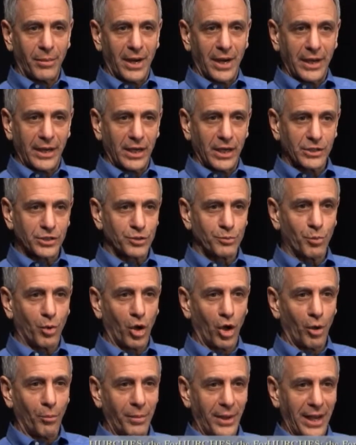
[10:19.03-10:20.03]
by a
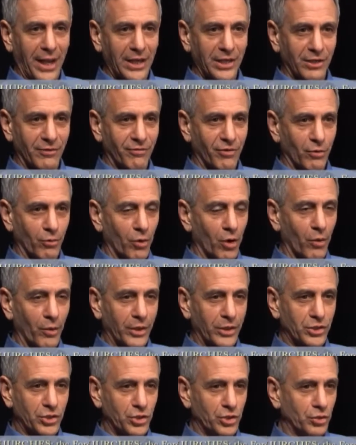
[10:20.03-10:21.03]
small band of
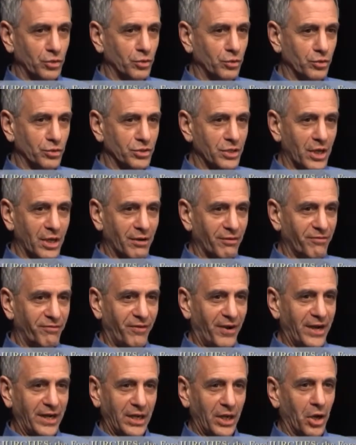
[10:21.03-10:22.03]
heroic Jews
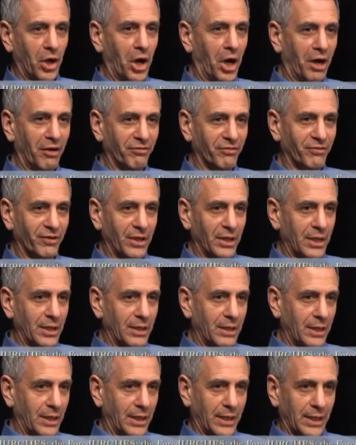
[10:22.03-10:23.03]
fighting off
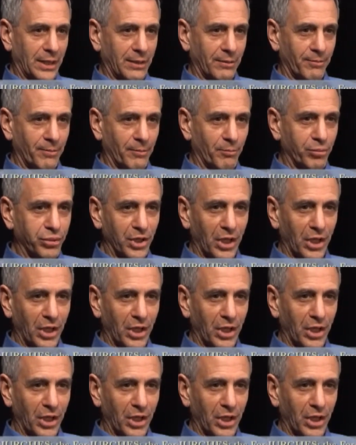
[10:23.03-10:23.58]
uh,